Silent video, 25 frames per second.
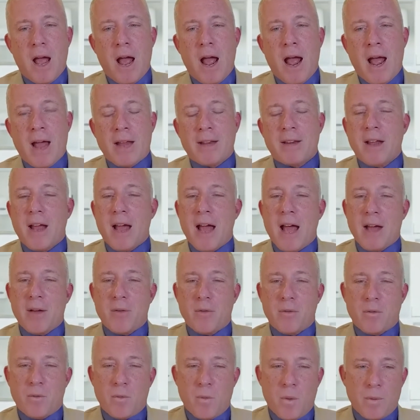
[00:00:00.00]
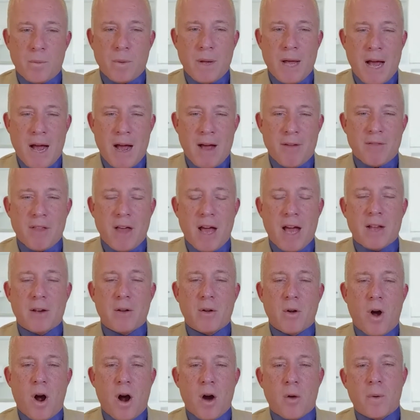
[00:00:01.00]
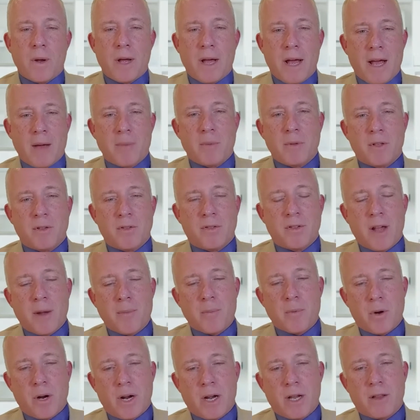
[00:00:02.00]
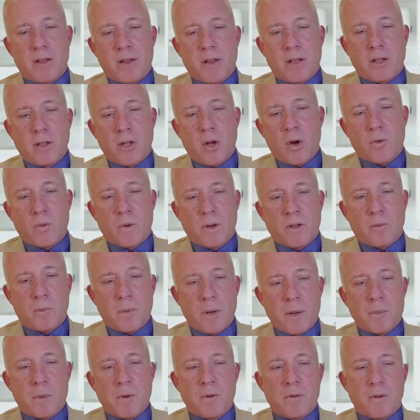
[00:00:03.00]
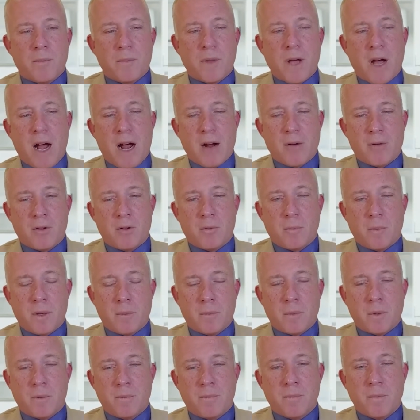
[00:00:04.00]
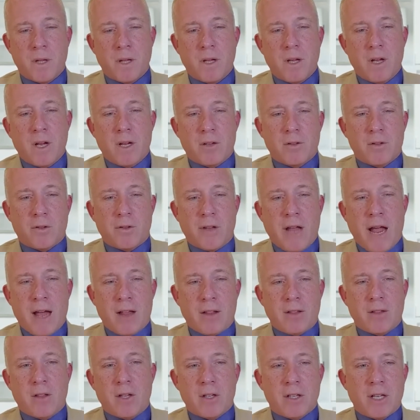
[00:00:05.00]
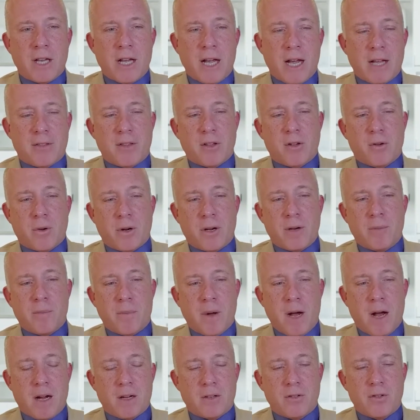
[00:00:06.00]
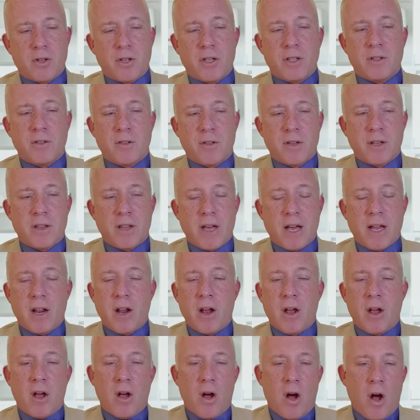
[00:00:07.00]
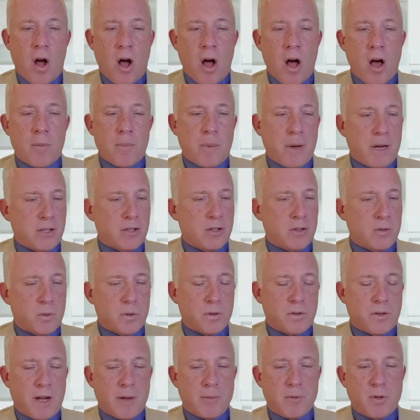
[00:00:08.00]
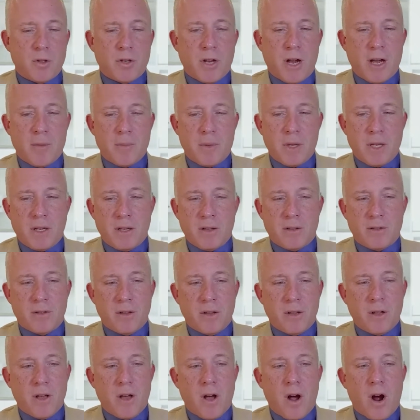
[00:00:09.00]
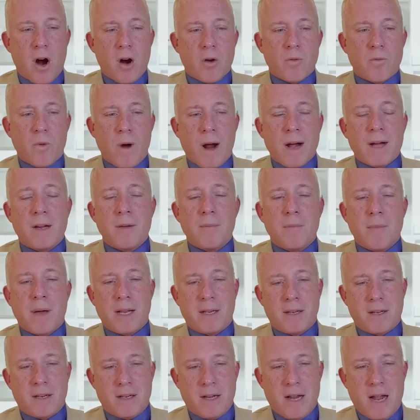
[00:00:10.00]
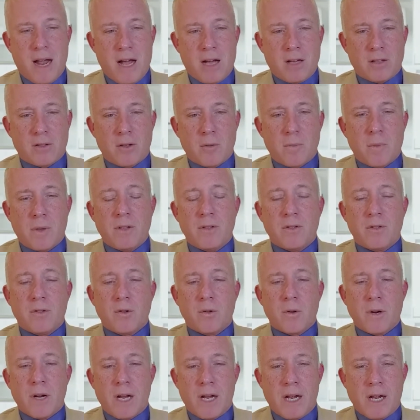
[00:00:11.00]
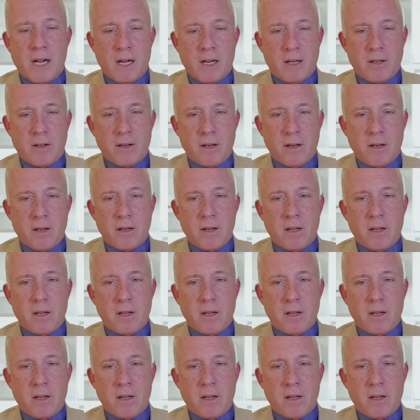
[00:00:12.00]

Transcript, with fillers: And when we have that, are we able to separate the low risk people from the high risk people? So down looking at the green box, you can see that all patients with type two diabetes are recommended now to be screened